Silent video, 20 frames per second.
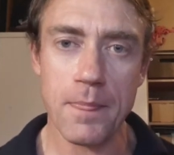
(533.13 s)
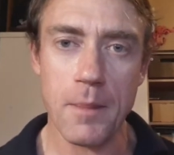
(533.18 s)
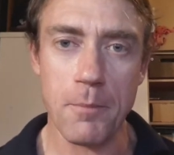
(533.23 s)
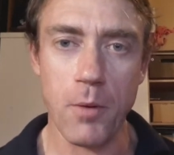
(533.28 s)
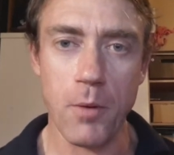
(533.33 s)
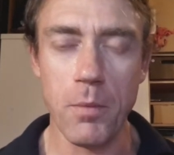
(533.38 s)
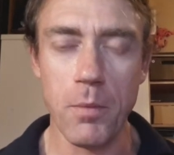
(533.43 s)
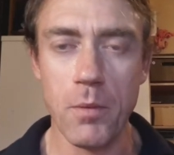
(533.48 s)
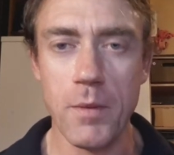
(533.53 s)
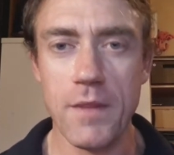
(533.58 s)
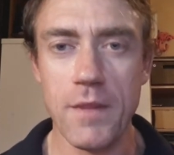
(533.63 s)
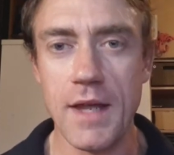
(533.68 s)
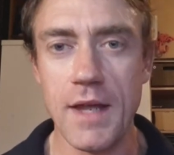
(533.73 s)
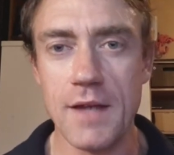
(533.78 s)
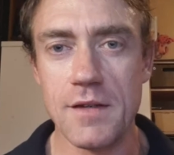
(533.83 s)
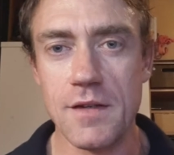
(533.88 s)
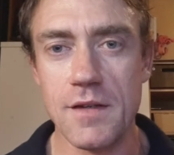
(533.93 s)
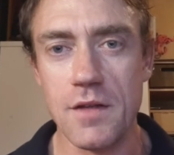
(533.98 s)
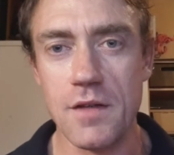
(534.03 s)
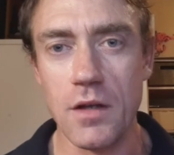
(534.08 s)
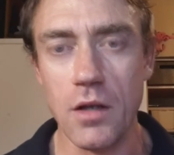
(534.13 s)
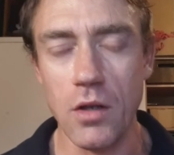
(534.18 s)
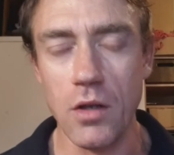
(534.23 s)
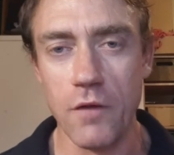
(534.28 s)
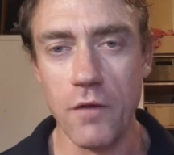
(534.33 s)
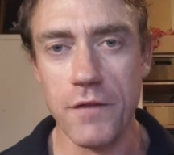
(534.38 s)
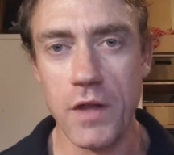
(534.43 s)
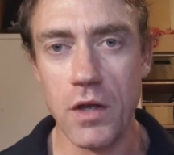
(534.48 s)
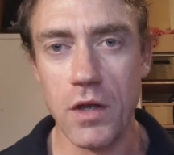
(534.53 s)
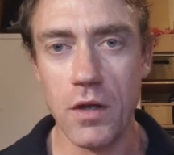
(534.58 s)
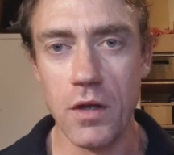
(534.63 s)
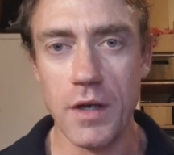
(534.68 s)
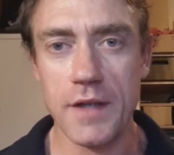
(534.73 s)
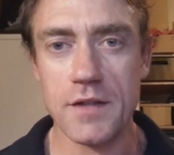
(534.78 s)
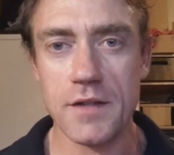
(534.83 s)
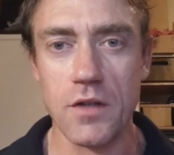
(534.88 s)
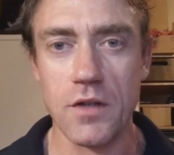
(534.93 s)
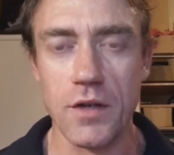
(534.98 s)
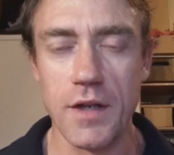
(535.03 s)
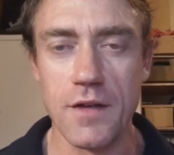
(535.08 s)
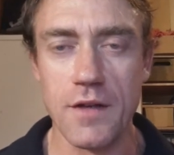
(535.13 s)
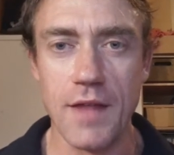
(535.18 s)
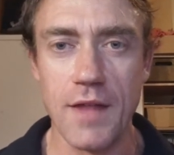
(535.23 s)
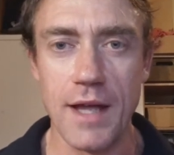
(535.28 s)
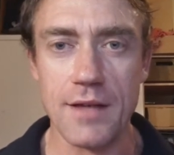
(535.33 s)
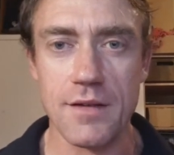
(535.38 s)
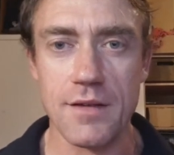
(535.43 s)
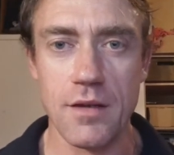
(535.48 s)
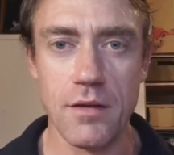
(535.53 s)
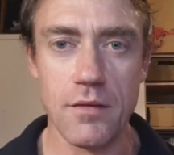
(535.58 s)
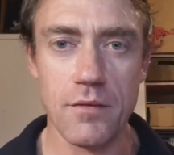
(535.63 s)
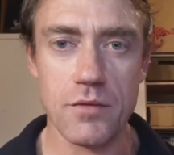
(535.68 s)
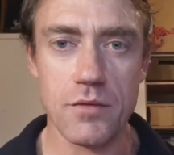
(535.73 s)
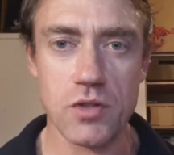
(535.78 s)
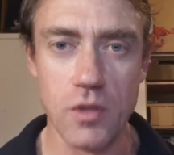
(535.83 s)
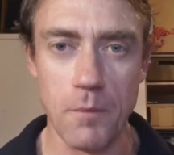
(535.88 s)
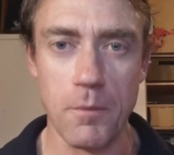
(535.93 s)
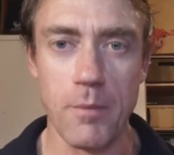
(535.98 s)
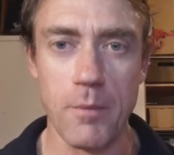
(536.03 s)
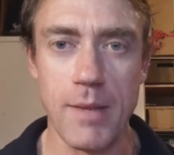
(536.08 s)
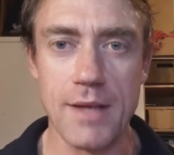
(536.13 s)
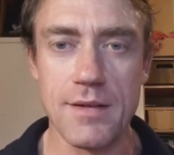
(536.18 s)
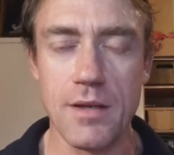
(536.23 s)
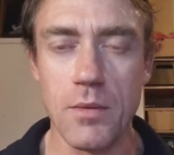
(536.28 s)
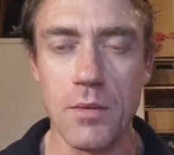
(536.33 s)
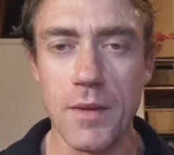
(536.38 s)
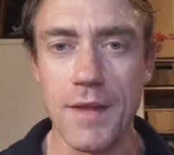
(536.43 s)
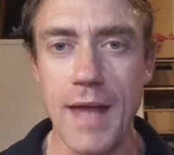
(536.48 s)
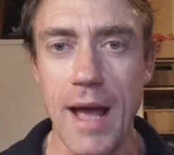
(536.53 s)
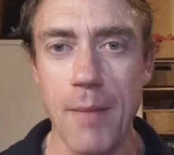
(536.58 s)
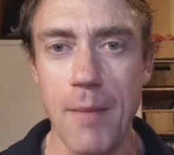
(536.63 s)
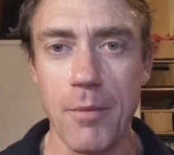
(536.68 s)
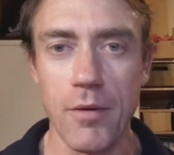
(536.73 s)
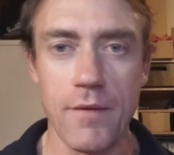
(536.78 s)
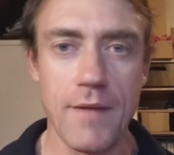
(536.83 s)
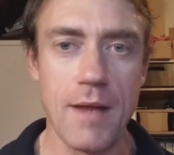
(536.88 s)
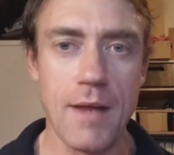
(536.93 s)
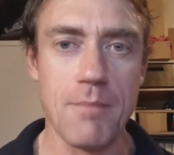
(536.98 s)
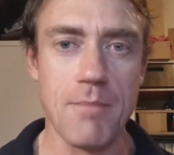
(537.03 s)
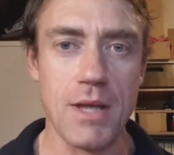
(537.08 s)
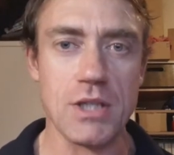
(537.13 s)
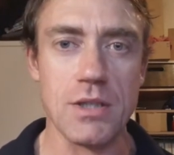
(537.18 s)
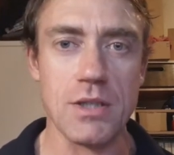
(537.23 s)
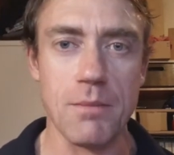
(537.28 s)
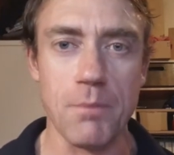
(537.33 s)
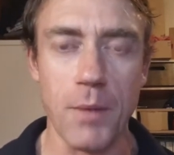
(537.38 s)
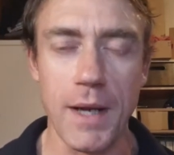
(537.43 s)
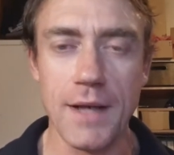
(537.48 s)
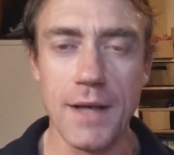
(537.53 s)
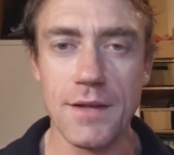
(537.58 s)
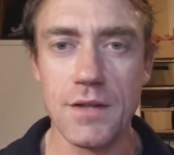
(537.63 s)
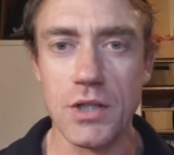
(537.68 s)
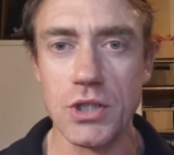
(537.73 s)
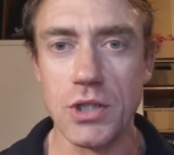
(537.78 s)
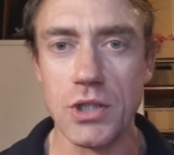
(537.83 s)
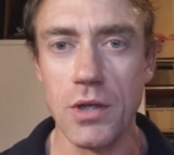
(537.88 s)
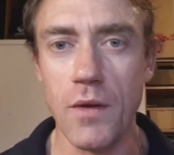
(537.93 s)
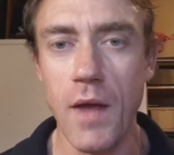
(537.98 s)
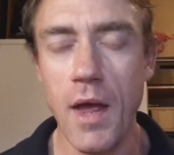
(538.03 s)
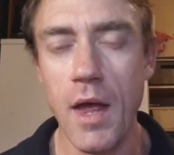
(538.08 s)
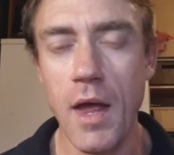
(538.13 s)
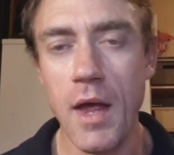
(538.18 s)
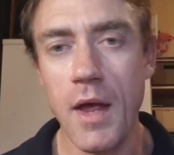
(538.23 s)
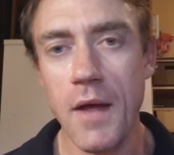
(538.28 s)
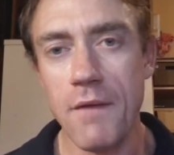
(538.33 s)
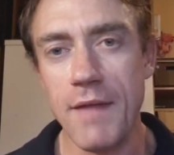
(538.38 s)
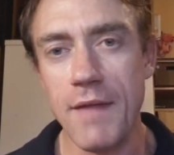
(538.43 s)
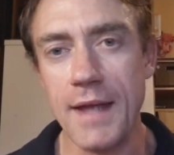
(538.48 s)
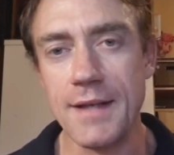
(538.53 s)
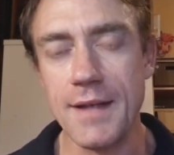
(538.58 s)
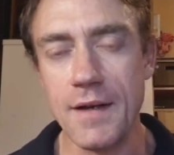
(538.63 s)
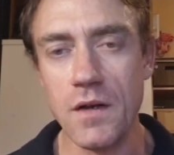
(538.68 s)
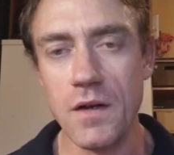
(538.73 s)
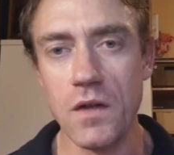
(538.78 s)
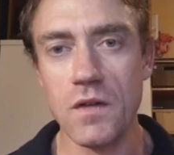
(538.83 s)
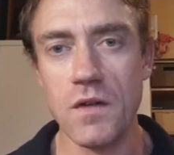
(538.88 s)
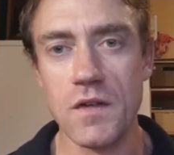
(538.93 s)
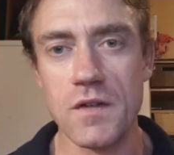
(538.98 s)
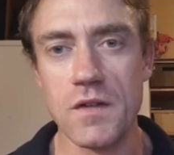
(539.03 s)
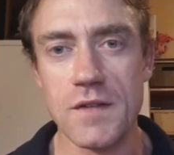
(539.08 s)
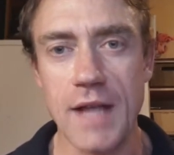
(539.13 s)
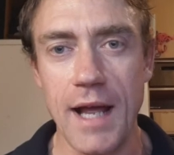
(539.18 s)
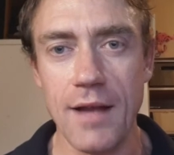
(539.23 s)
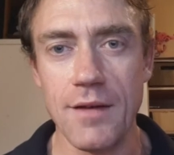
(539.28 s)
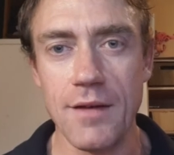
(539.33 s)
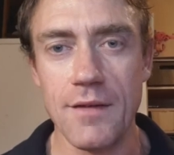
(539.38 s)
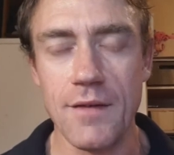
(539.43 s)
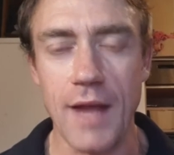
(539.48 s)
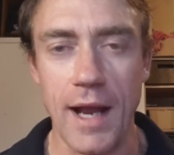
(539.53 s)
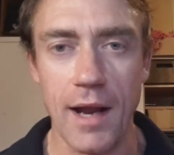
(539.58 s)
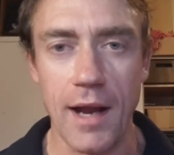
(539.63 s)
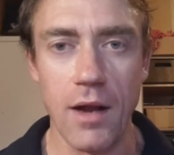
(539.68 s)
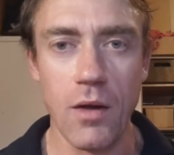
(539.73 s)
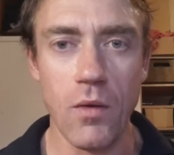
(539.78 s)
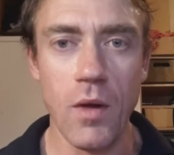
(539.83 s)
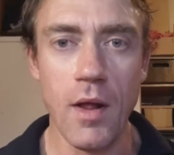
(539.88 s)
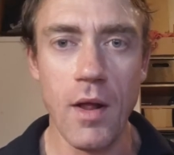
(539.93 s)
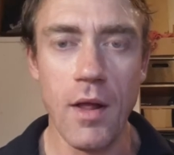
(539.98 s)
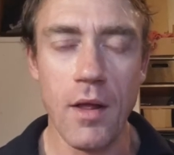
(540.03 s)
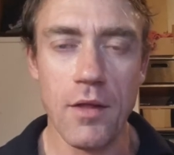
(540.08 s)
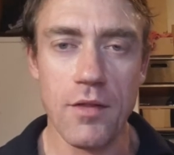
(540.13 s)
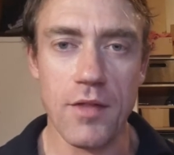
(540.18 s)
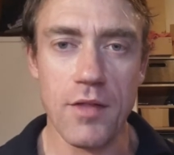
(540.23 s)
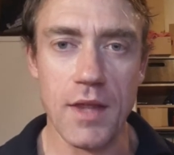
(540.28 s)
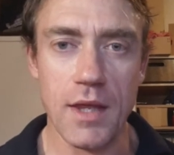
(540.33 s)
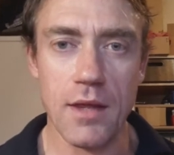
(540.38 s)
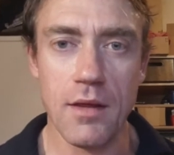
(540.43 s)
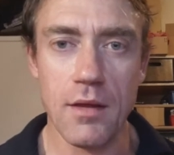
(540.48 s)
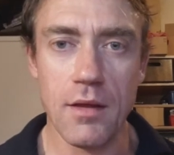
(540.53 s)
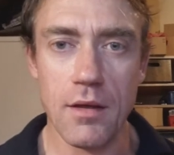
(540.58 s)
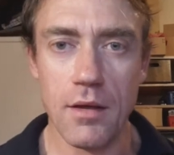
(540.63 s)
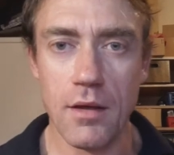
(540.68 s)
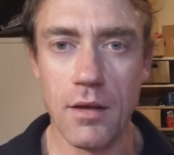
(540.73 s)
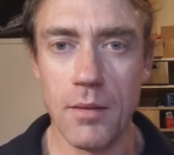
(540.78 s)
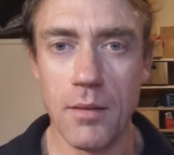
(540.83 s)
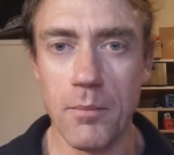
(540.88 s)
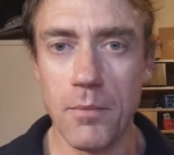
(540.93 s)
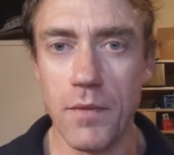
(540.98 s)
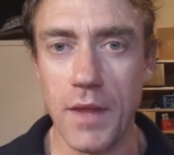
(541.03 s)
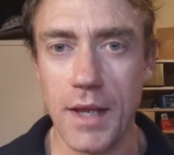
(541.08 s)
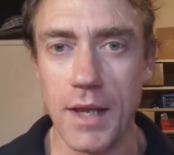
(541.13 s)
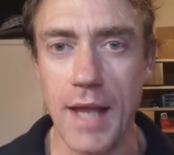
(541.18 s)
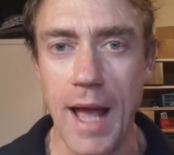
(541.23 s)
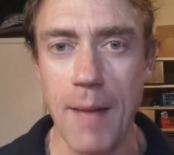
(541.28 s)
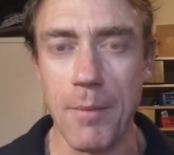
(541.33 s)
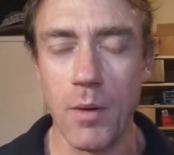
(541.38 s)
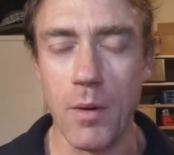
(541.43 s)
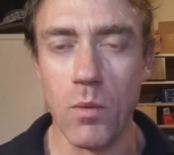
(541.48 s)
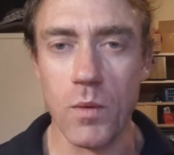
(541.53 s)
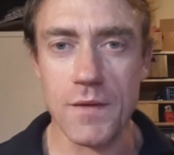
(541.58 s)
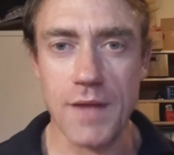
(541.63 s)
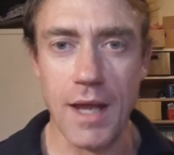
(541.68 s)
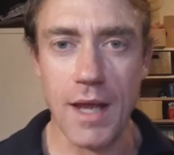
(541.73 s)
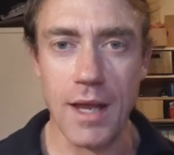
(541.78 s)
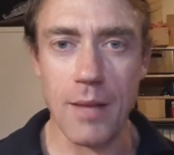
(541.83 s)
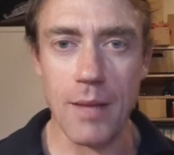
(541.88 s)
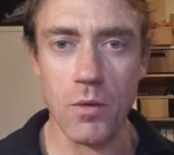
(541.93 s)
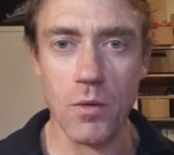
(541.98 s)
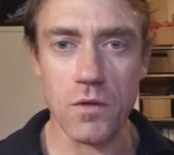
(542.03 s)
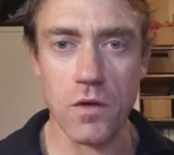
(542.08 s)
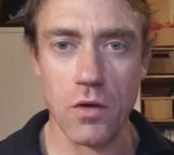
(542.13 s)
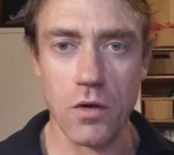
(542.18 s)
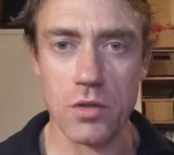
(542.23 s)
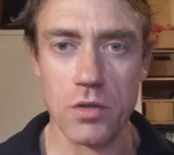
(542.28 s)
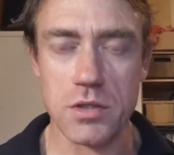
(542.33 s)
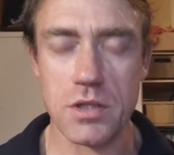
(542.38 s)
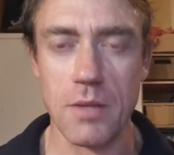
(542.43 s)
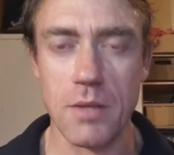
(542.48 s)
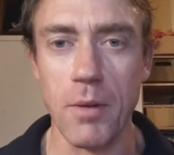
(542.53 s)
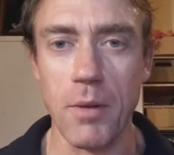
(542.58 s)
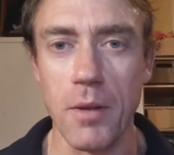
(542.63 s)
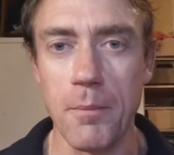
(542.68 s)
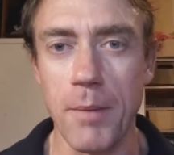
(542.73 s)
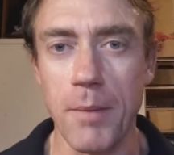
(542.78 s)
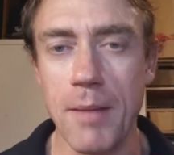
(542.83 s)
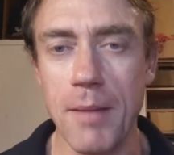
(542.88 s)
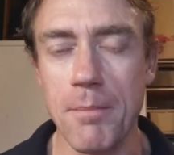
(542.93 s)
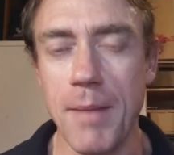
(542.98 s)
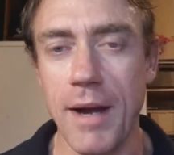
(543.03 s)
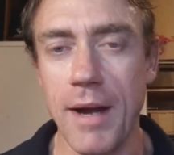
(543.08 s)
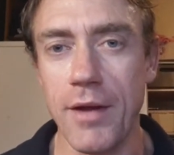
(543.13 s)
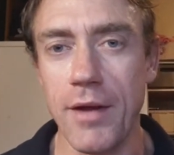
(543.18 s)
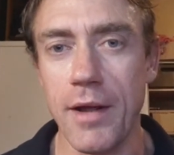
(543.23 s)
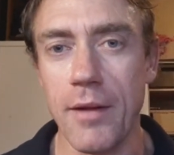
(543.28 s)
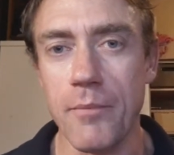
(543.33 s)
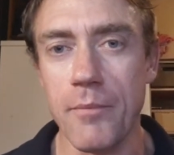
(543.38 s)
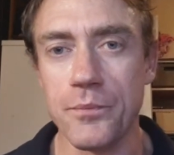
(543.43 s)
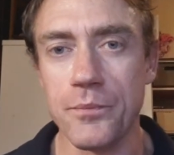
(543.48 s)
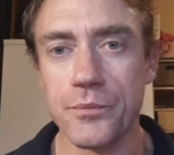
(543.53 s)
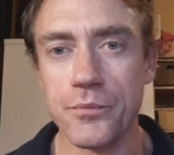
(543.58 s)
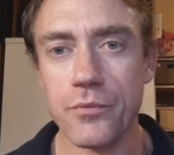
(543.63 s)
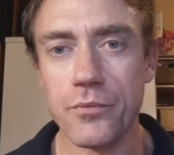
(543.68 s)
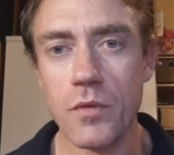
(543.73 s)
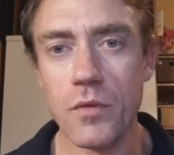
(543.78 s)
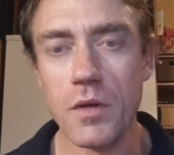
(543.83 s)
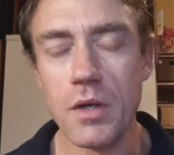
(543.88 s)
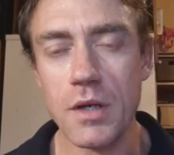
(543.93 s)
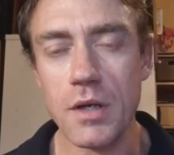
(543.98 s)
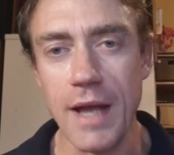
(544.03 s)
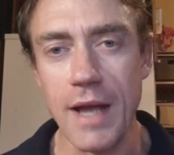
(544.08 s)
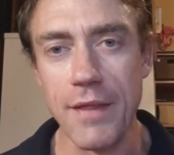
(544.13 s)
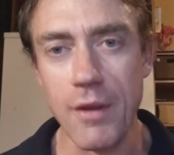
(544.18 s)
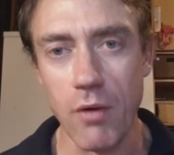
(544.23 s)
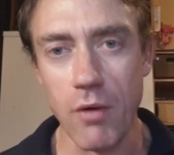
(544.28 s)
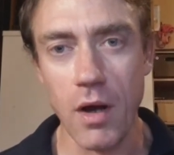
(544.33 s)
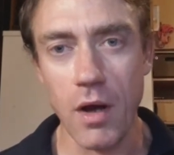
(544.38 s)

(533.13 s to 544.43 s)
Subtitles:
The problem with this is that a lot of the early studies that supplemented with GABA and then measured brain tissue, they didn't understand how the GABA was able to cross the blood-brain barrier. Now, there